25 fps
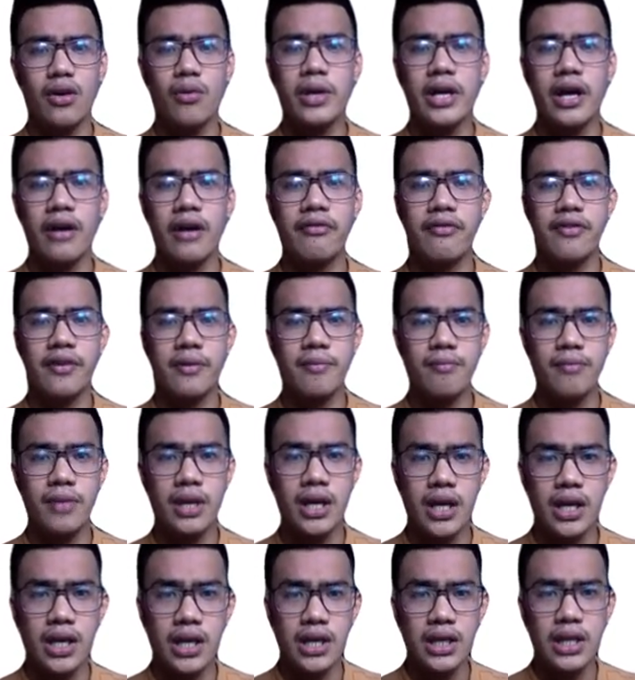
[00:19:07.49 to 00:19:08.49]
we have the
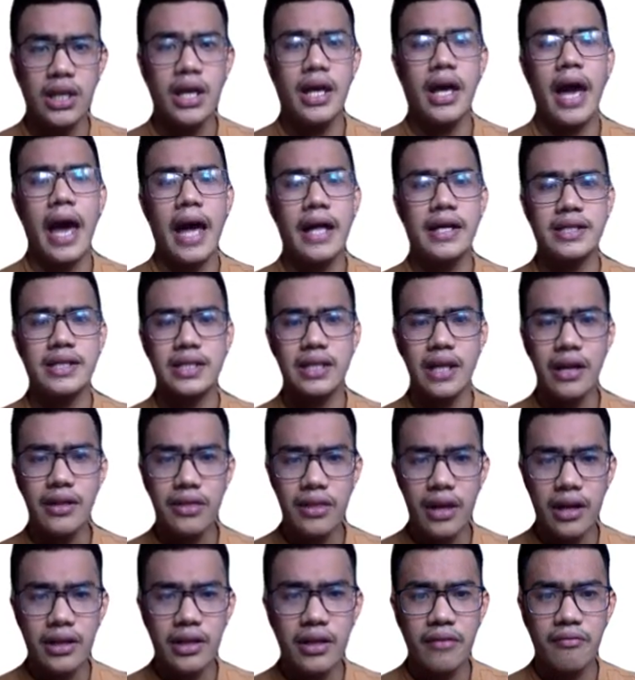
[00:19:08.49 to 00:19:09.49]
mean and
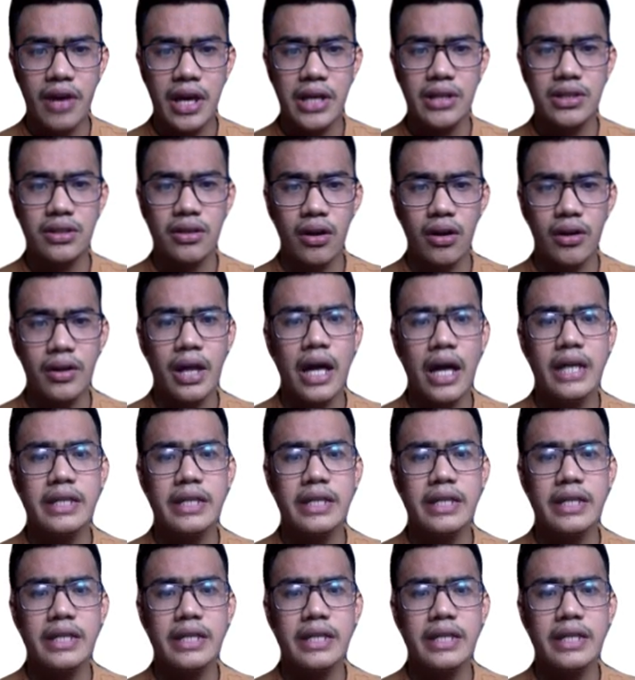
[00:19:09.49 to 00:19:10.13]
standard deviation